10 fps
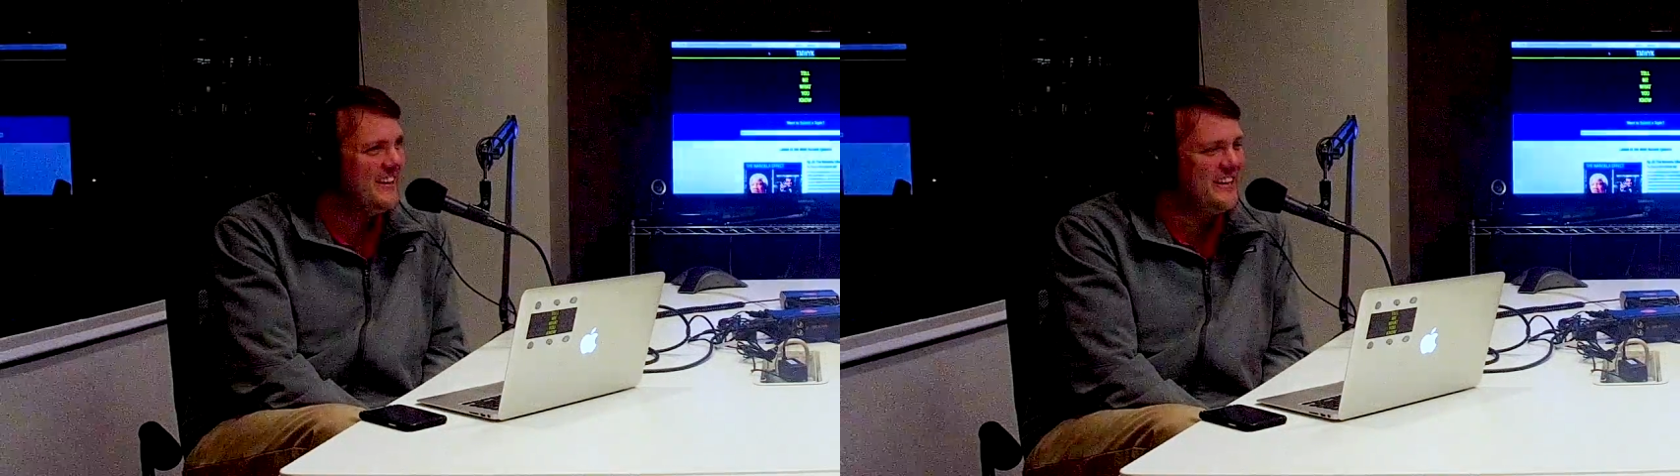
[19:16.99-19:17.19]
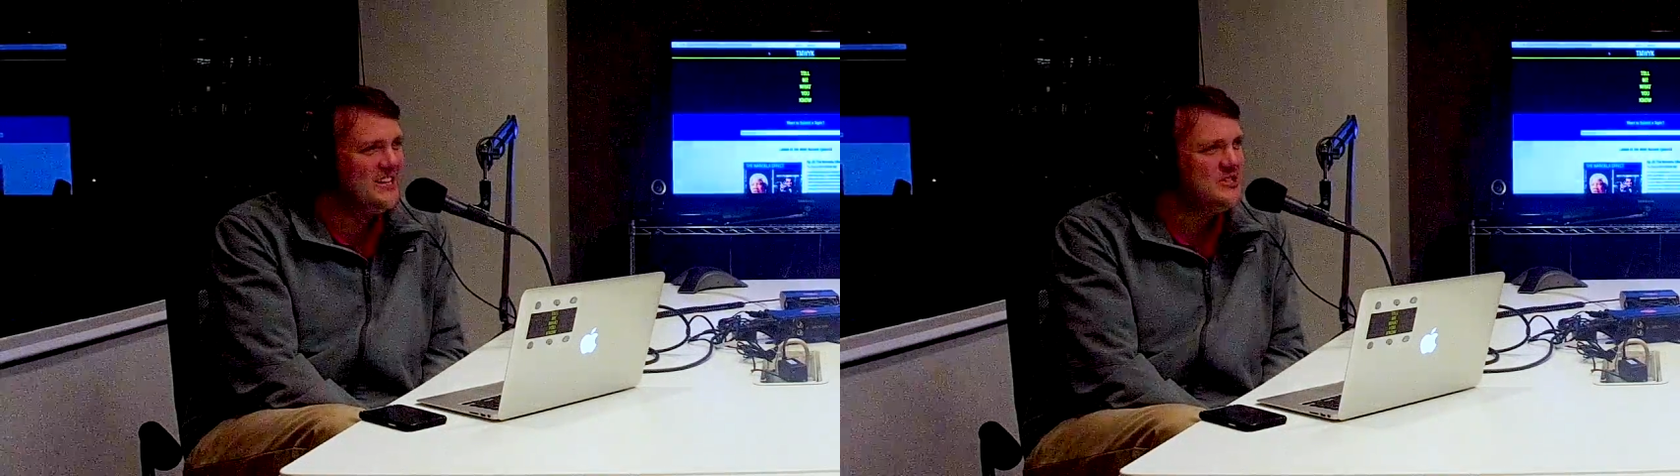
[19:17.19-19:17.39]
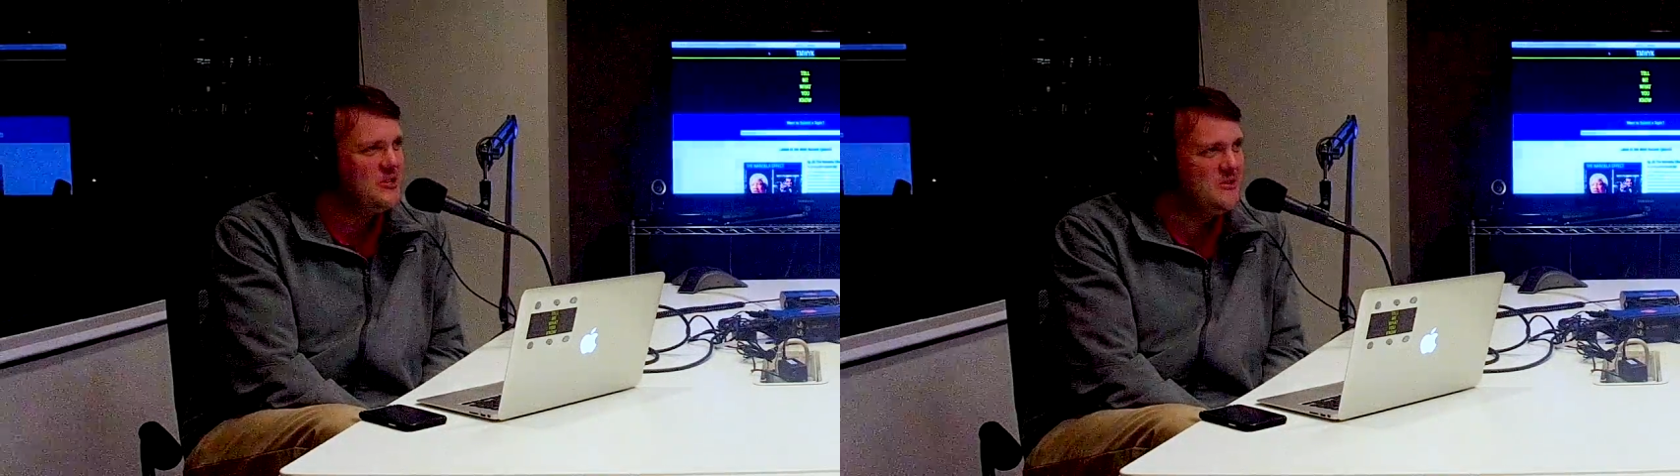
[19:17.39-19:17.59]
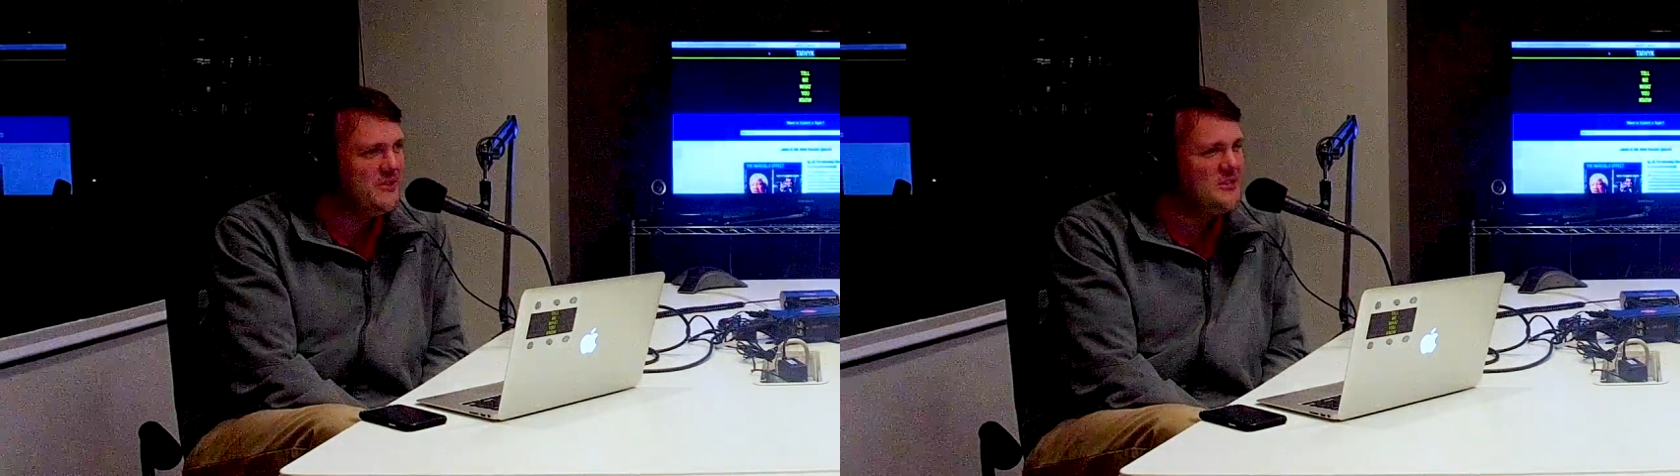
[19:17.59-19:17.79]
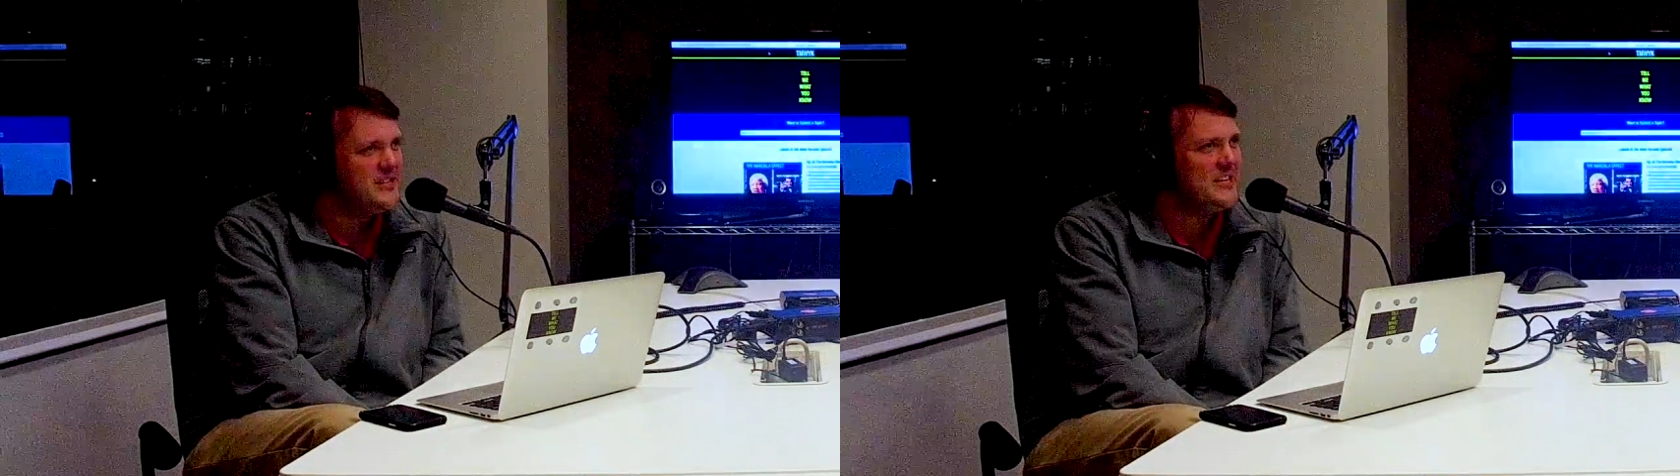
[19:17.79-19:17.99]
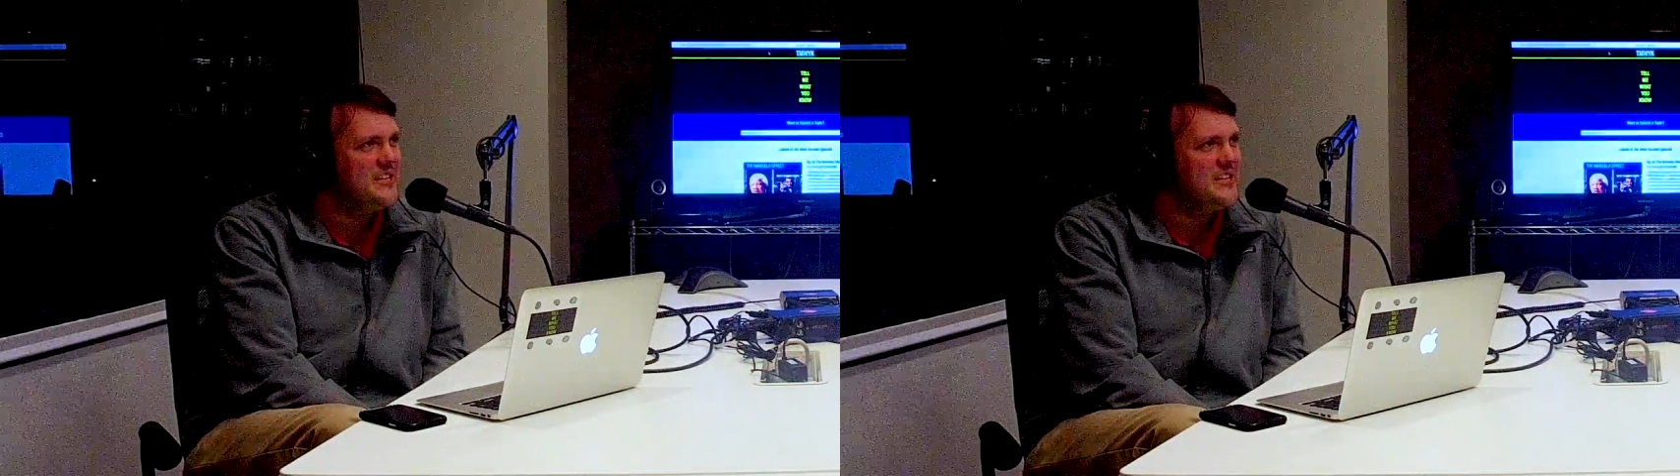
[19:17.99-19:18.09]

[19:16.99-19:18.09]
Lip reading: Any juniors, any